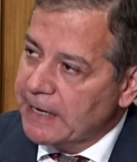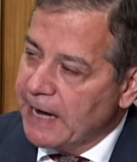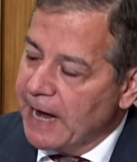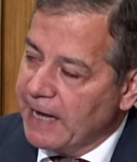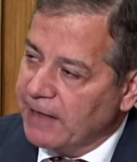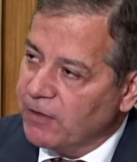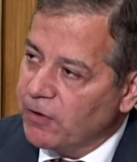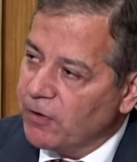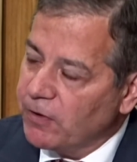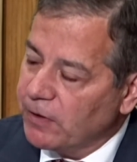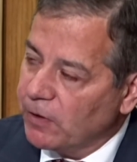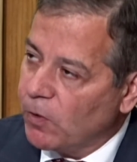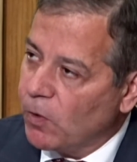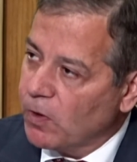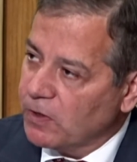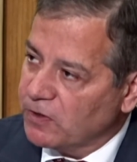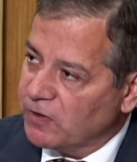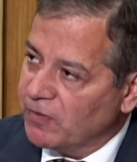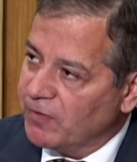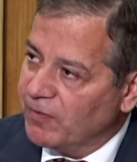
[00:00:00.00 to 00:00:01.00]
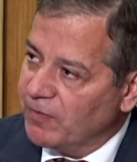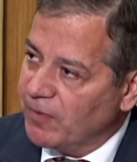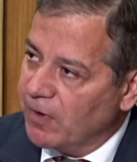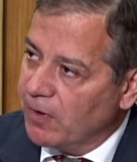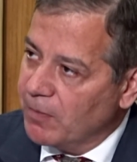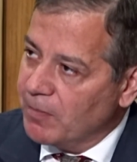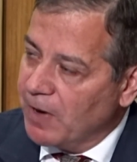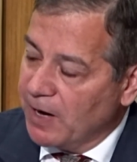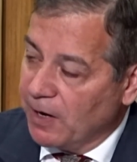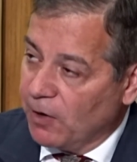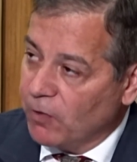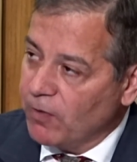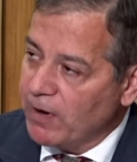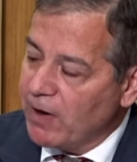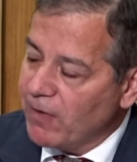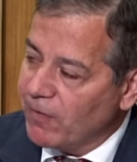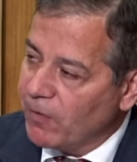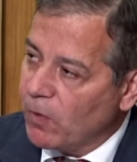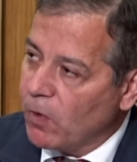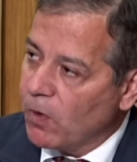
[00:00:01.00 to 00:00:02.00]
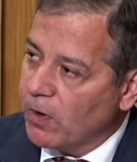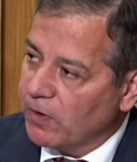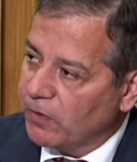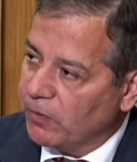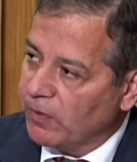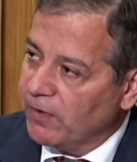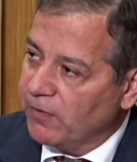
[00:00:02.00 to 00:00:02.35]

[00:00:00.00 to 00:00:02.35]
And during the course of my career, of course,